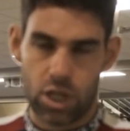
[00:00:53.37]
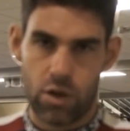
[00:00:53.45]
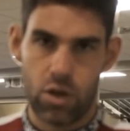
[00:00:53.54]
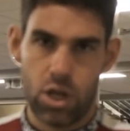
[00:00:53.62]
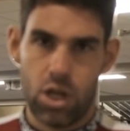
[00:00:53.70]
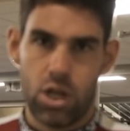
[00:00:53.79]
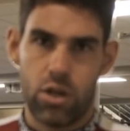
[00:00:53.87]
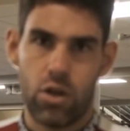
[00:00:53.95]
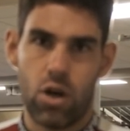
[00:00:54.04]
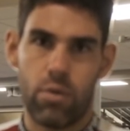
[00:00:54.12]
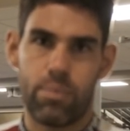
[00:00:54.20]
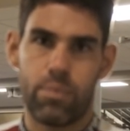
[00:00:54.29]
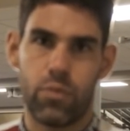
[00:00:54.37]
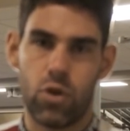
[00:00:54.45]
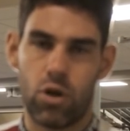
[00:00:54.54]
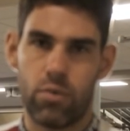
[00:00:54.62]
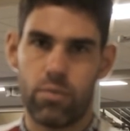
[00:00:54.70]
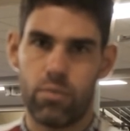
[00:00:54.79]
So not
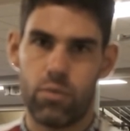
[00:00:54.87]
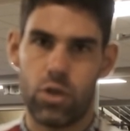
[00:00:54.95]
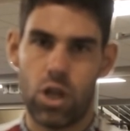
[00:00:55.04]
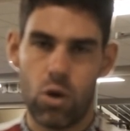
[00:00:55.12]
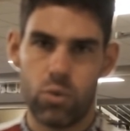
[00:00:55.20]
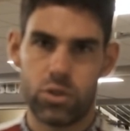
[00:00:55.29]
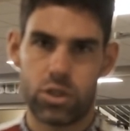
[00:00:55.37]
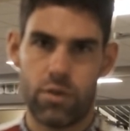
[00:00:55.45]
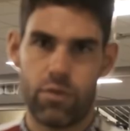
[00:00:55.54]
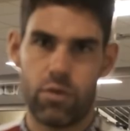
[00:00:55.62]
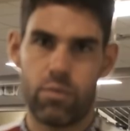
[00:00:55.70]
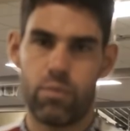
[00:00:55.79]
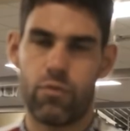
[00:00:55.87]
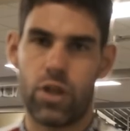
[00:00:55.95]
loads if you